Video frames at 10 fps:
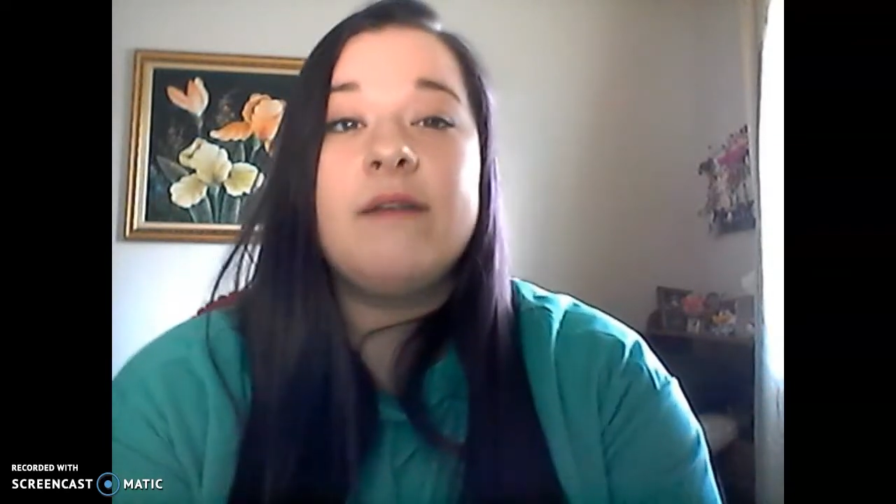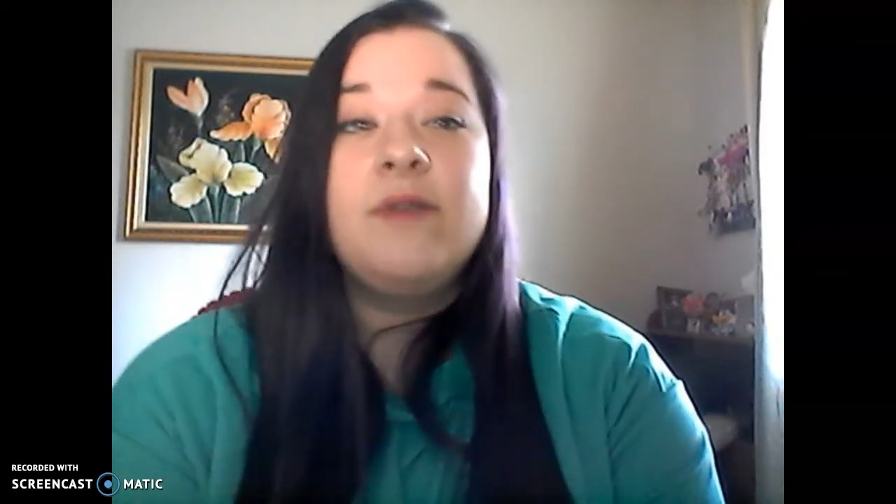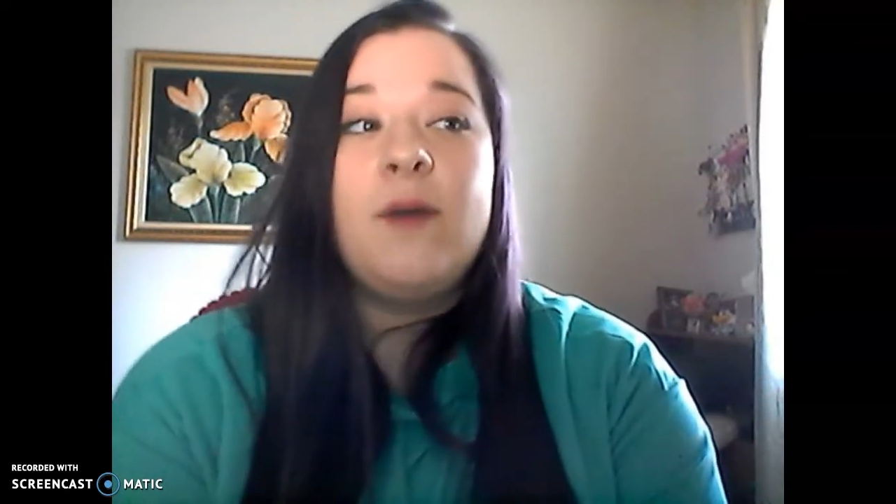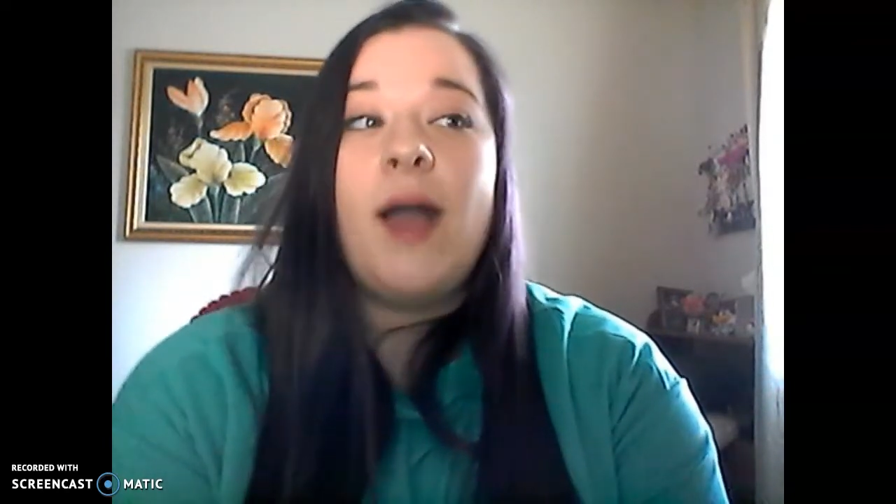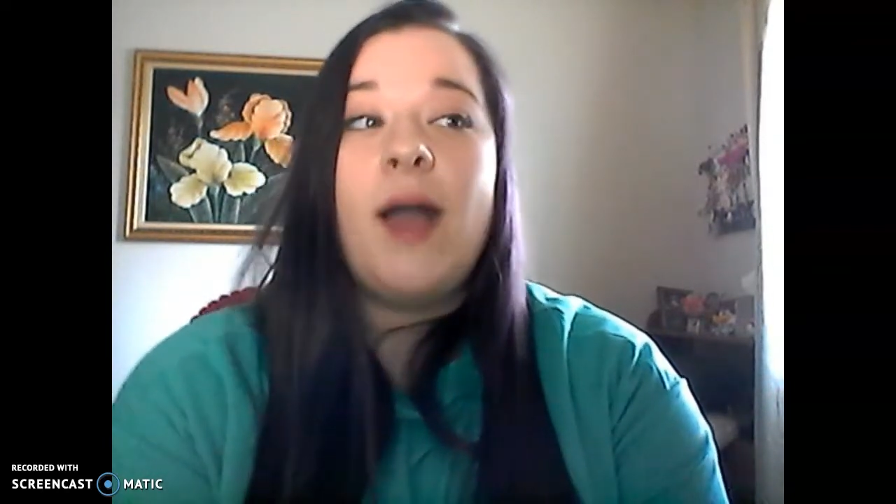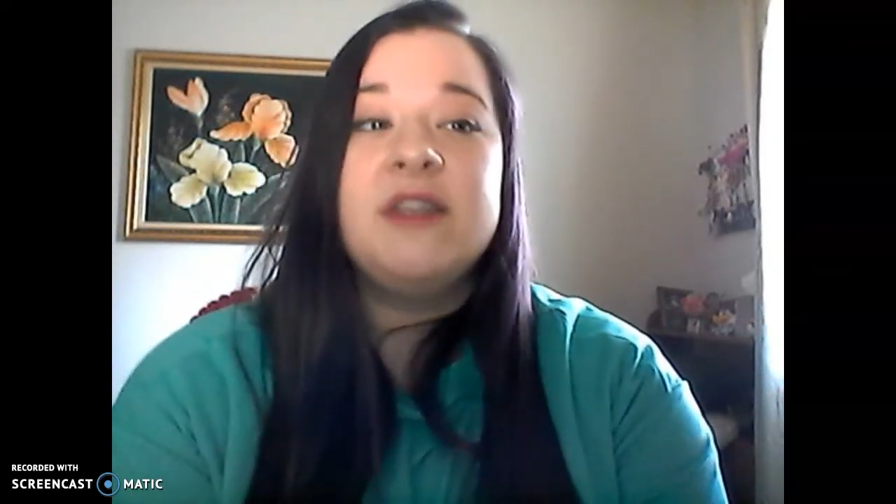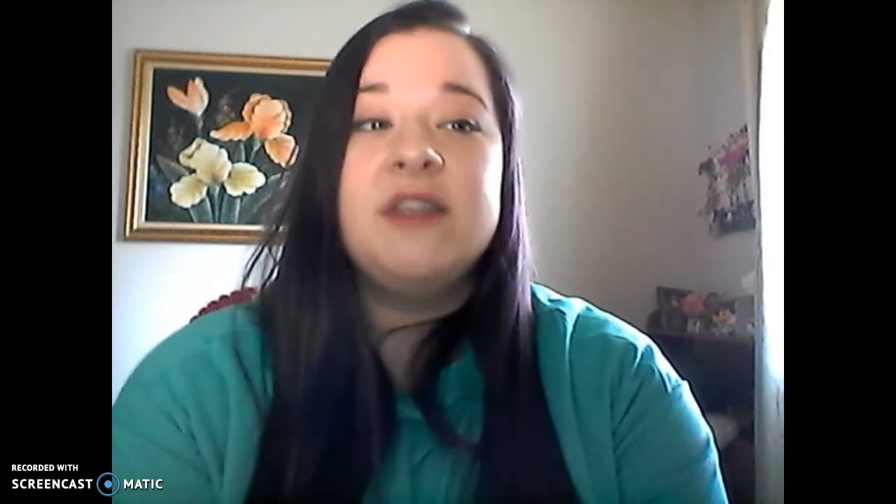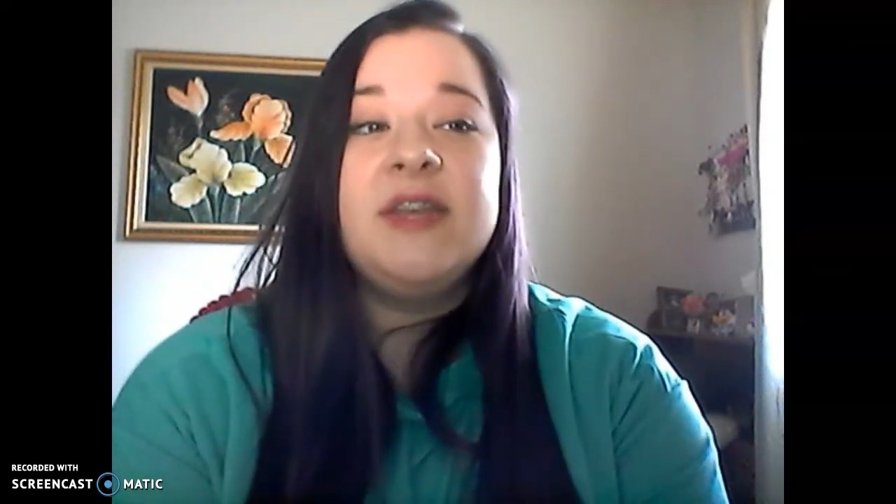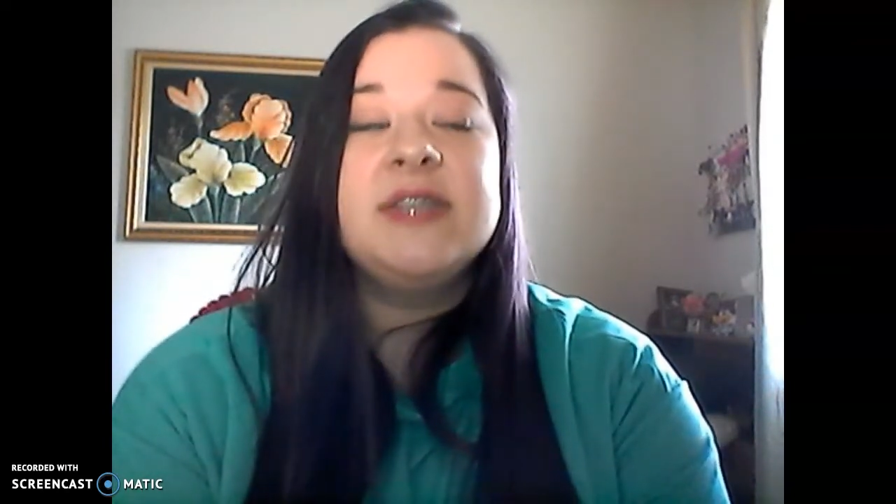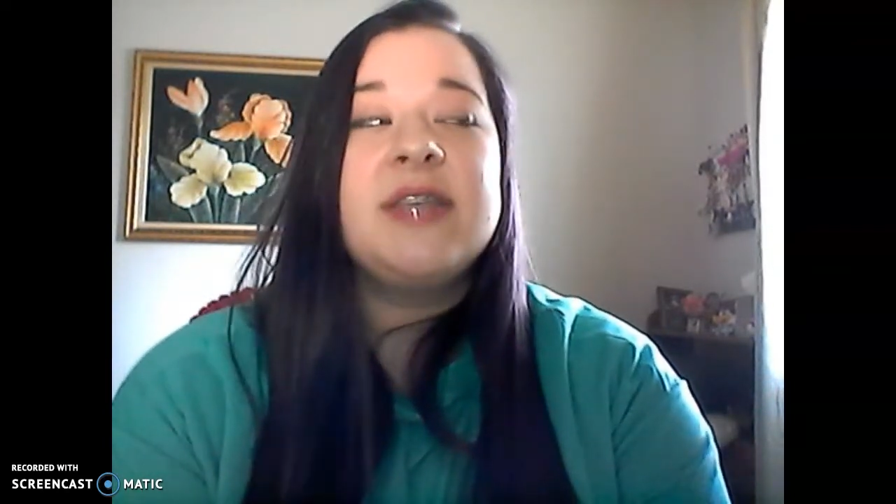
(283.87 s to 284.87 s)
few
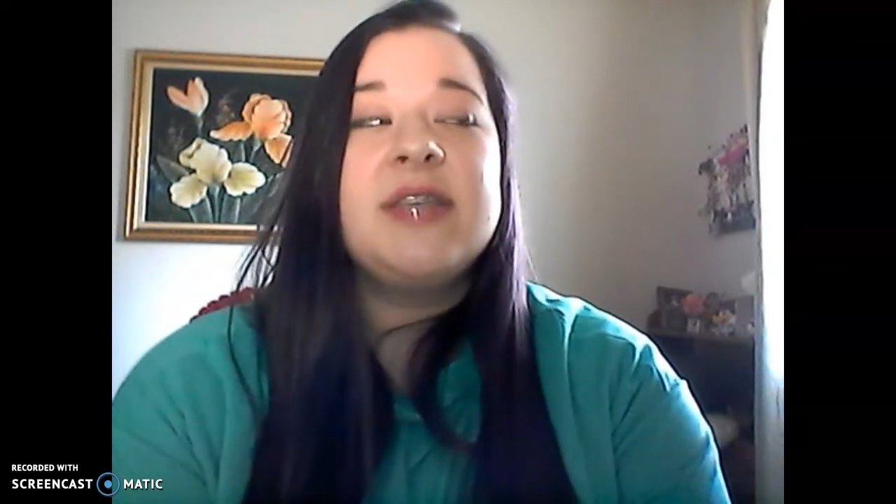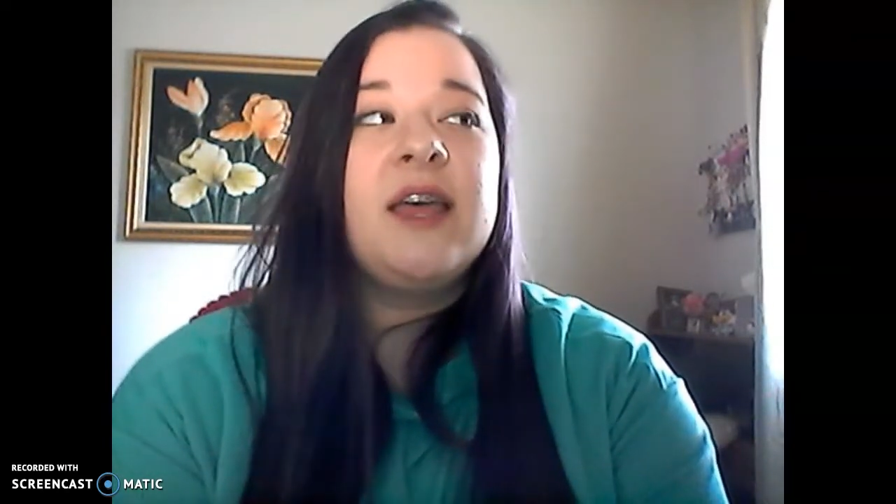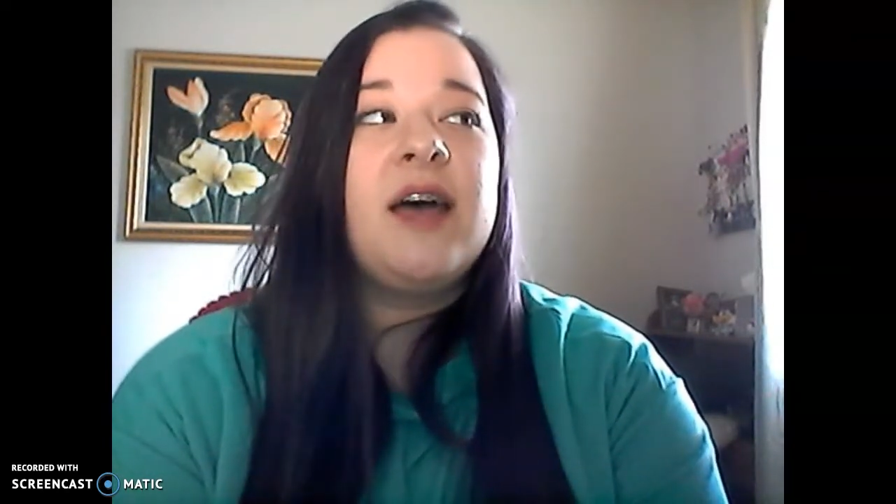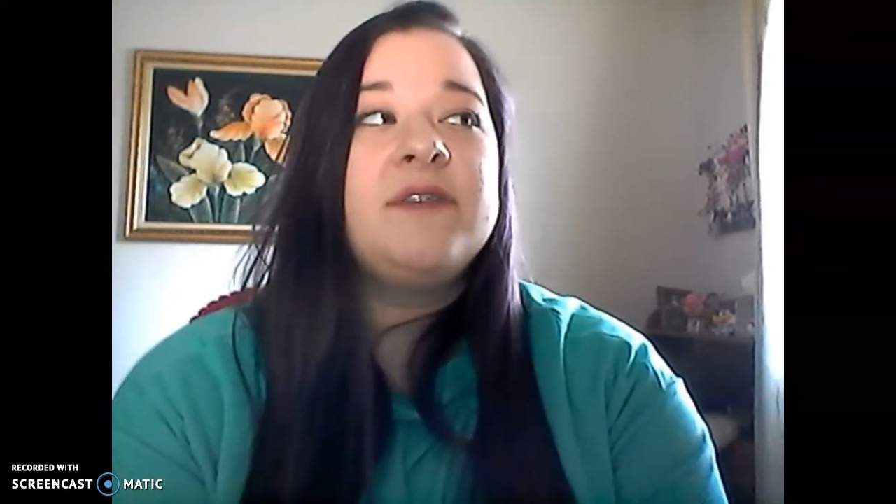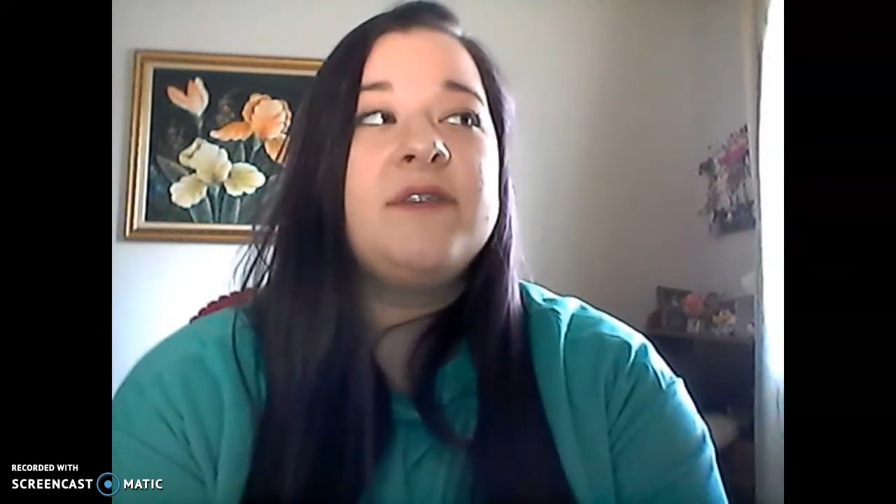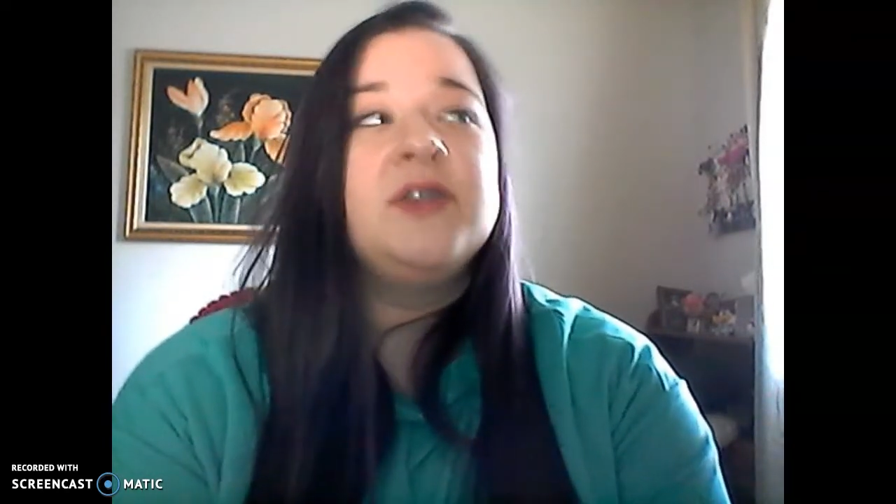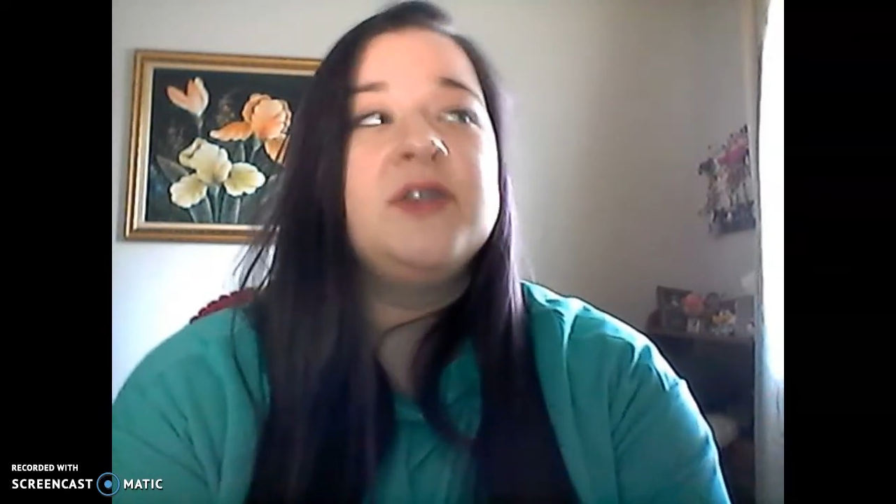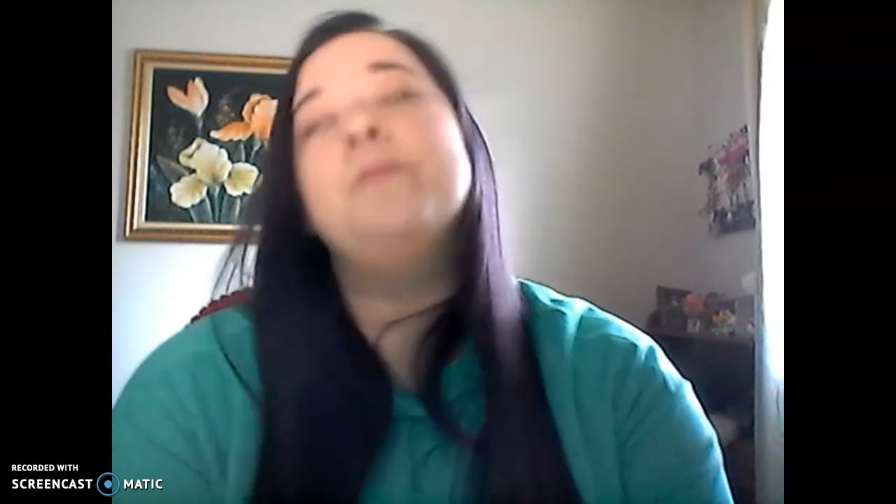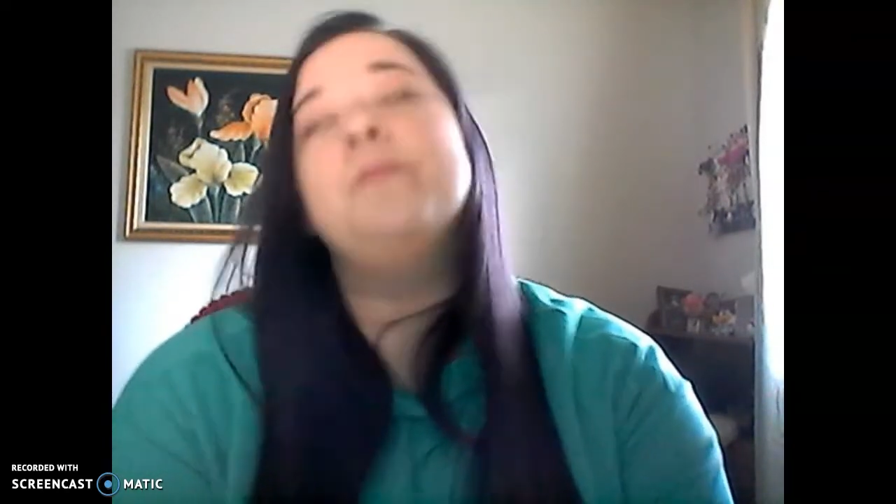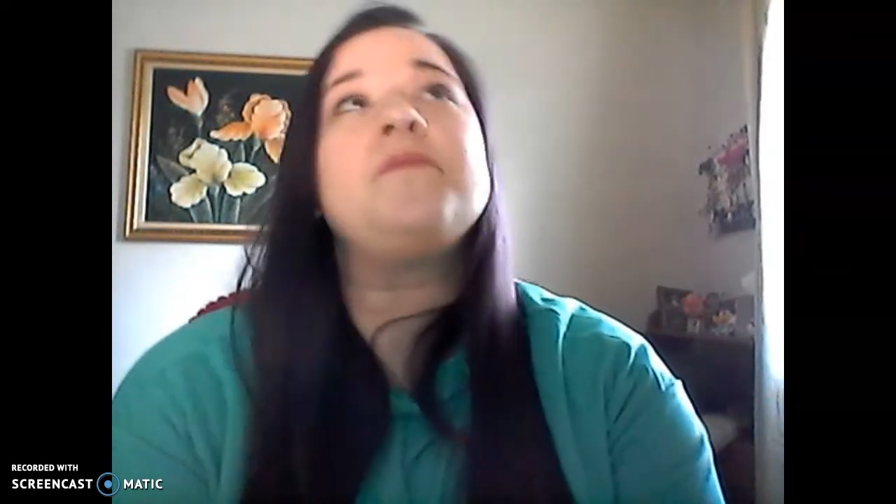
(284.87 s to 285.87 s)
activities that you'll have to do.